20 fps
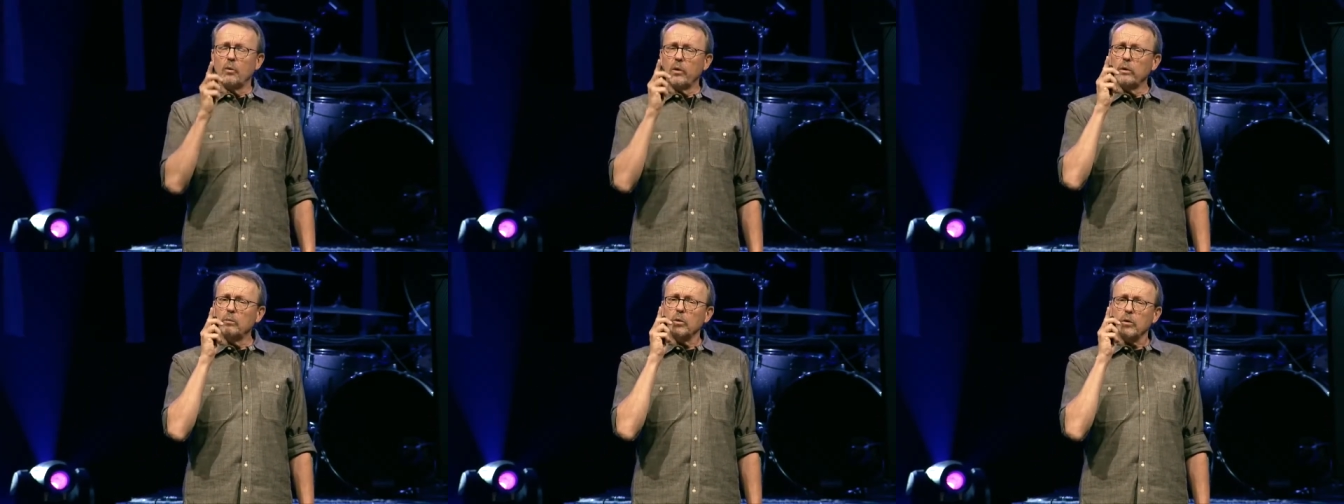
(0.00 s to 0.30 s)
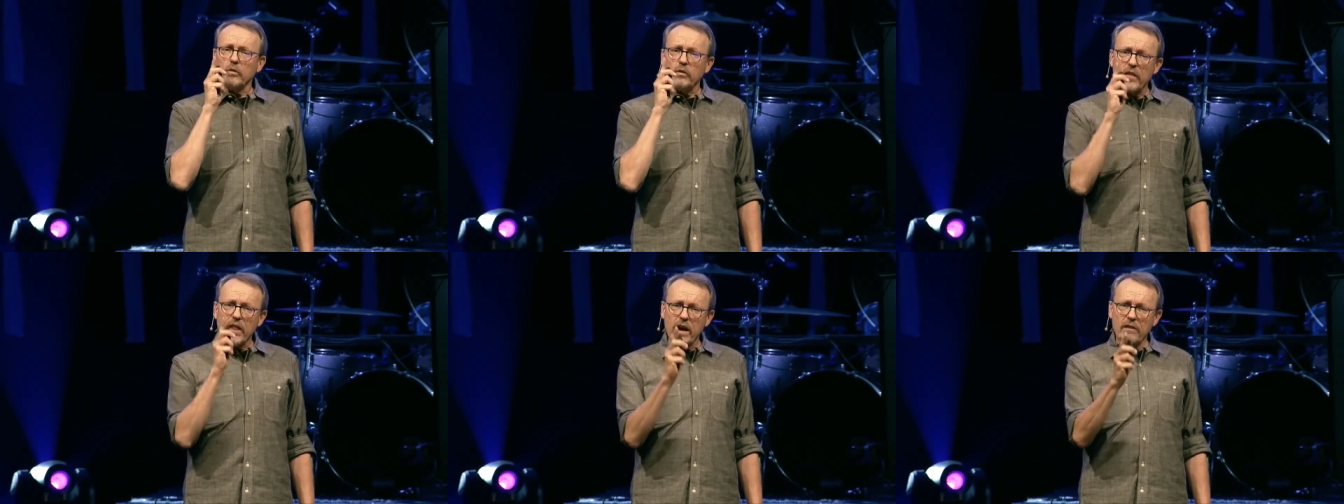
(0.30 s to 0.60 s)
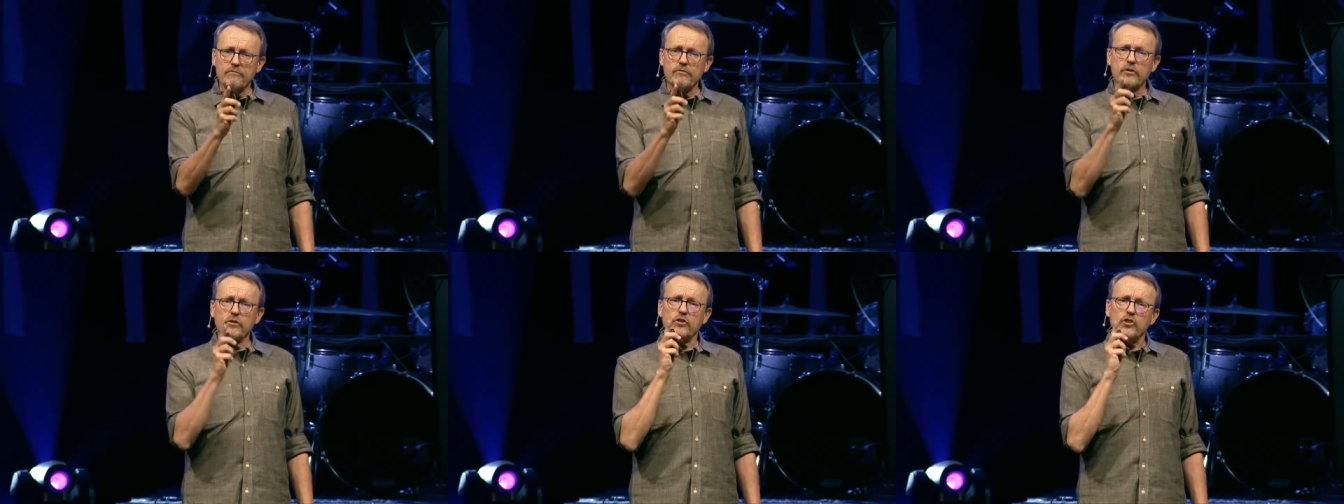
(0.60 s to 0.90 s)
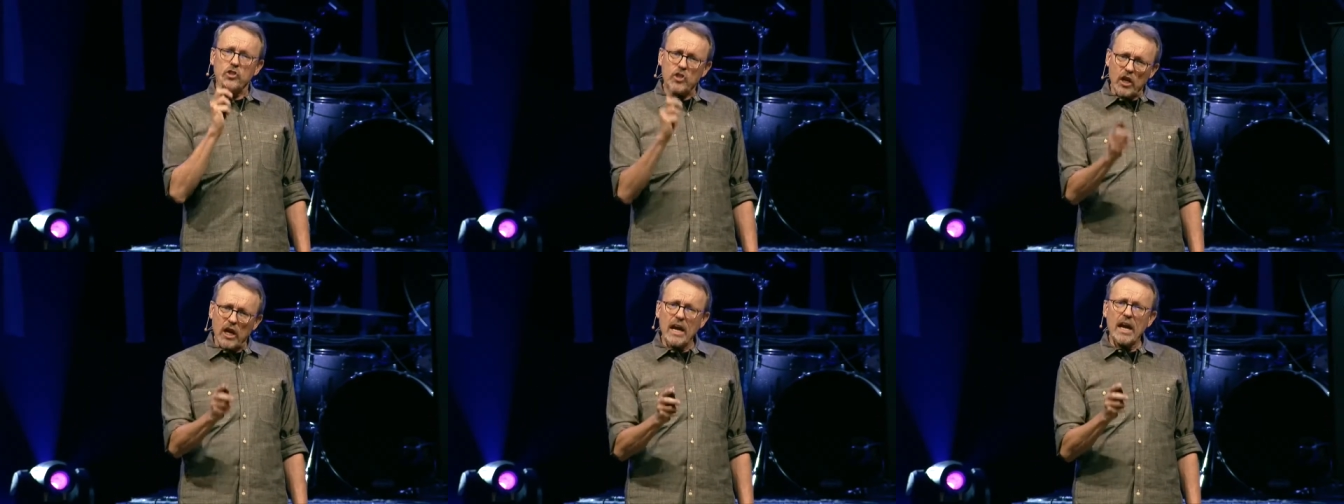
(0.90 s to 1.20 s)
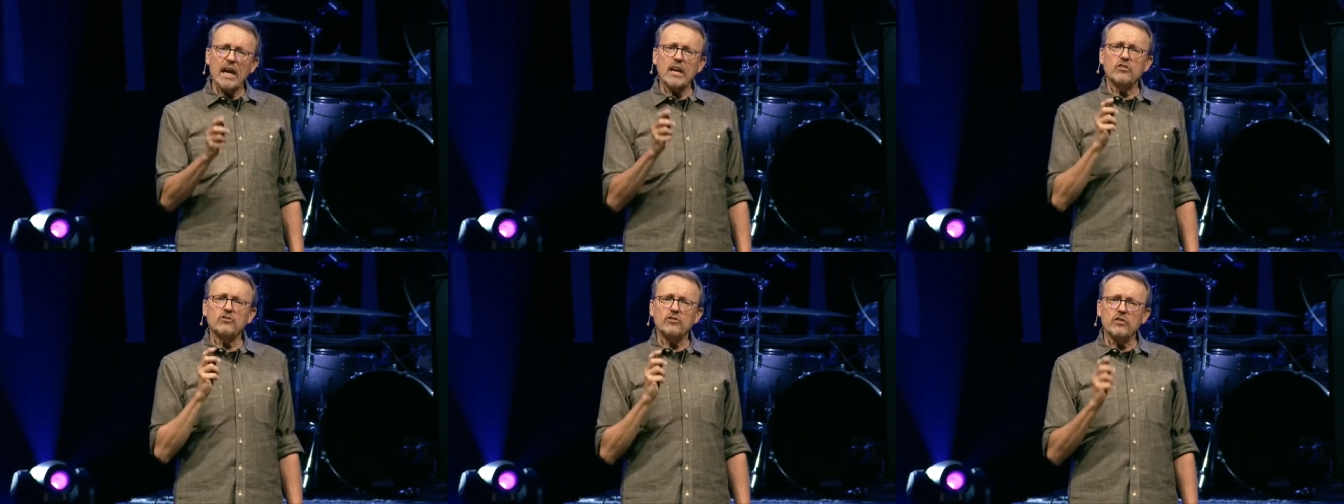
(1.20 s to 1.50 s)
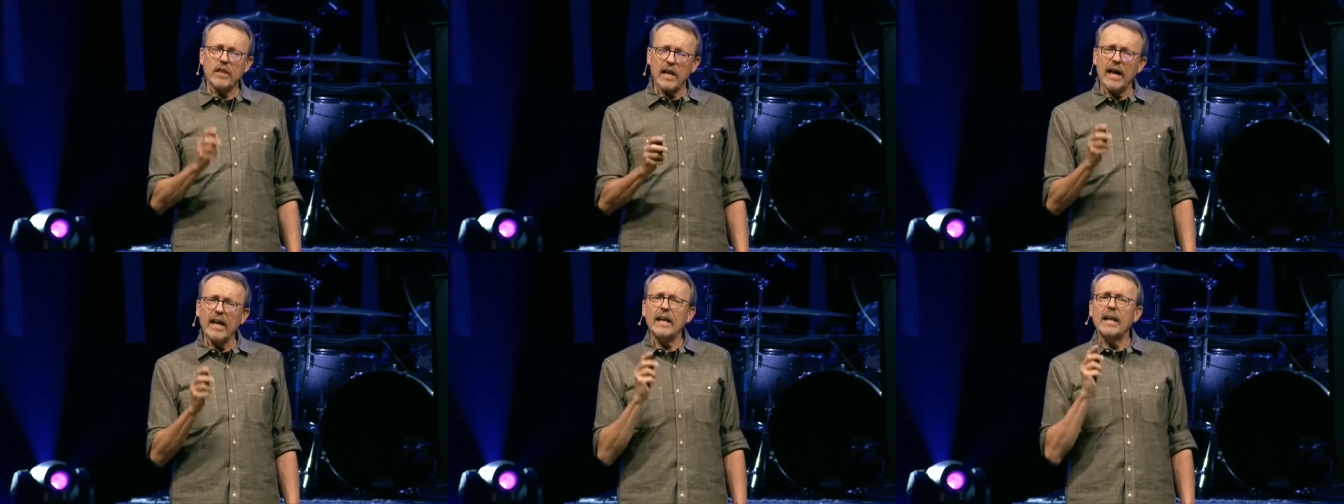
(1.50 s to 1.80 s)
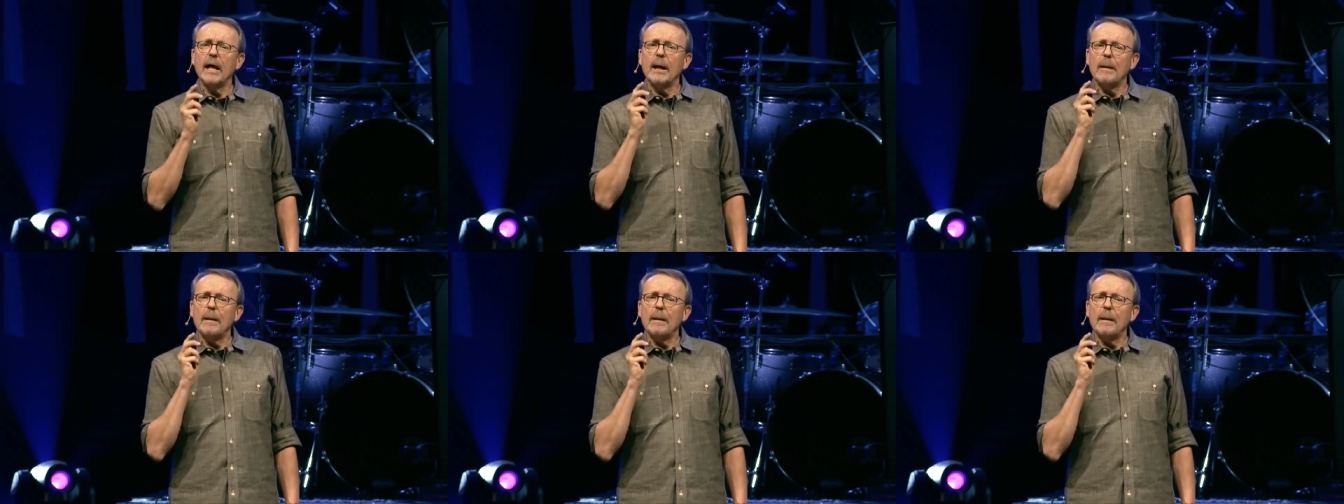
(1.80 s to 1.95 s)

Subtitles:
we will never change that